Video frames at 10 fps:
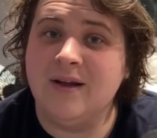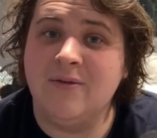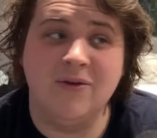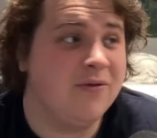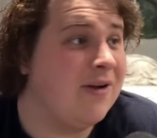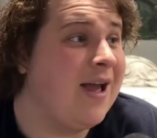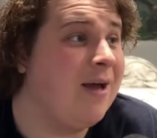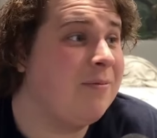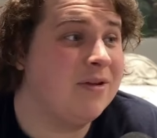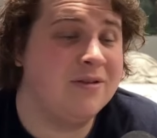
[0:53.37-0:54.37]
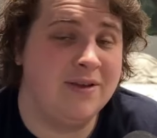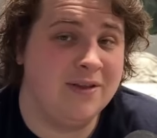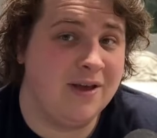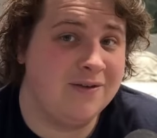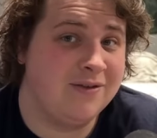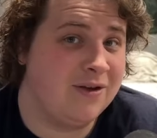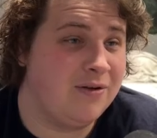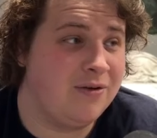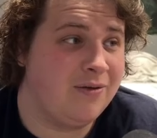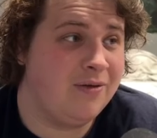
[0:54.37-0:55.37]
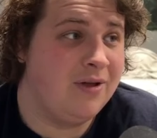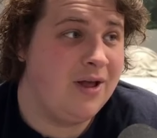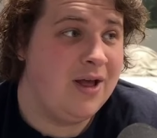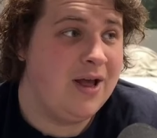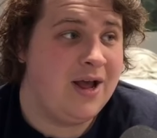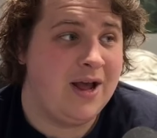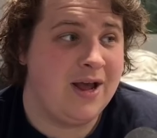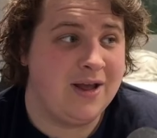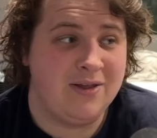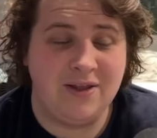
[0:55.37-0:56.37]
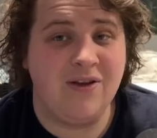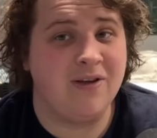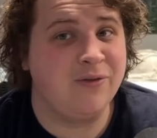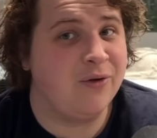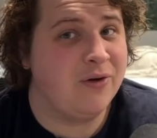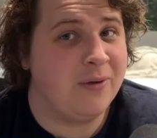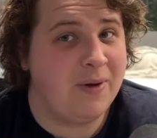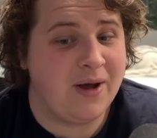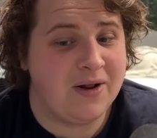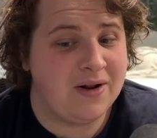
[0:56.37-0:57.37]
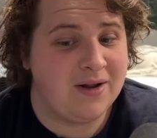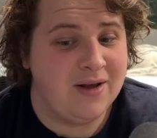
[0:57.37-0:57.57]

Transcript: was very happy to see that they have a cereal, and they talked so good about it.